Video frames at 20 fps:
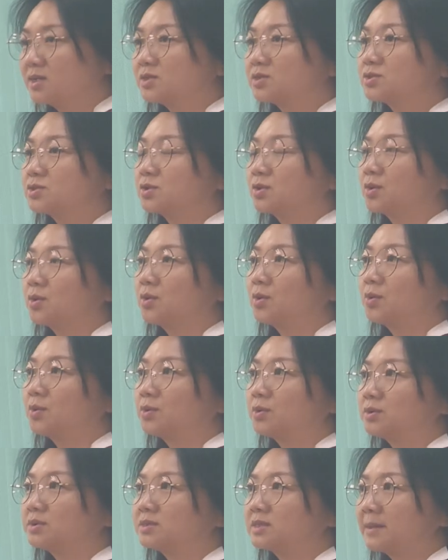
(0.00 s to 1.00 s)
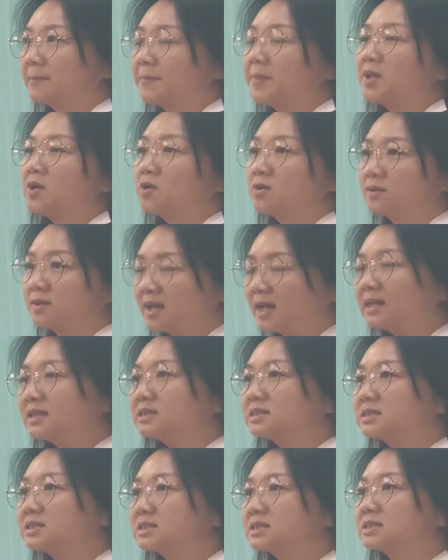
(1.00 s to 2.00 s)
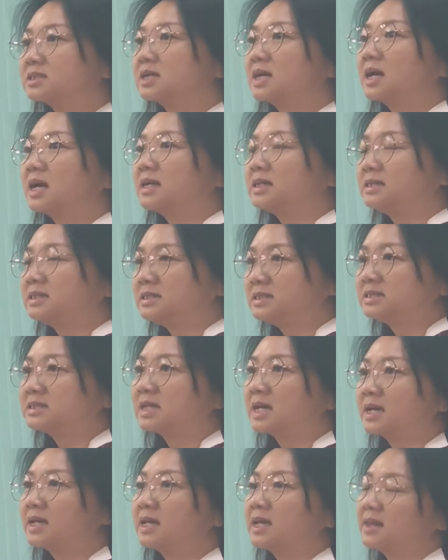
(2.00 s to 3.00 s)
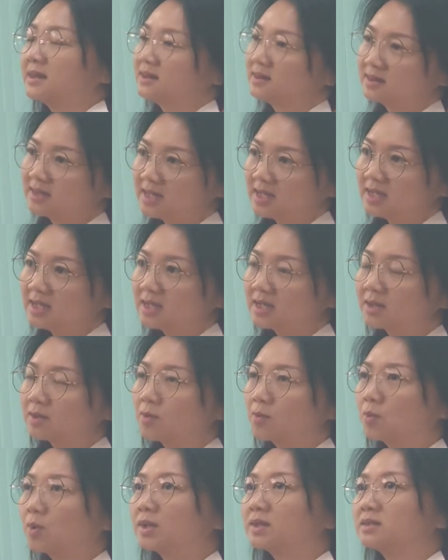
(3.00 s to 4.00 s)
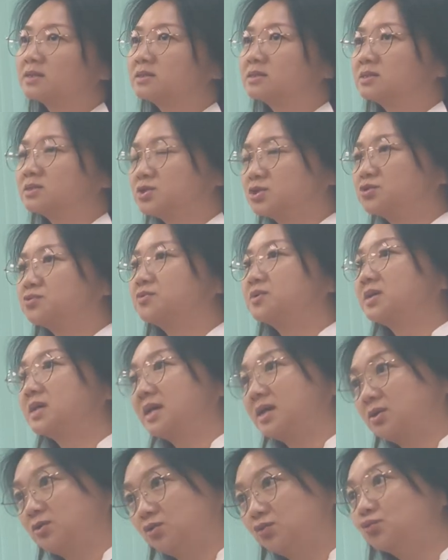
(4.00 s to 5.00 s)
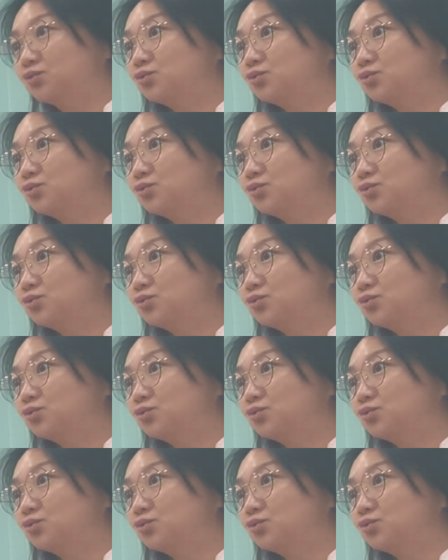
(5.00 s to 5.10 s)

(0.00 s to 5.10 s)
So tapping on that, I design and think what the children can do.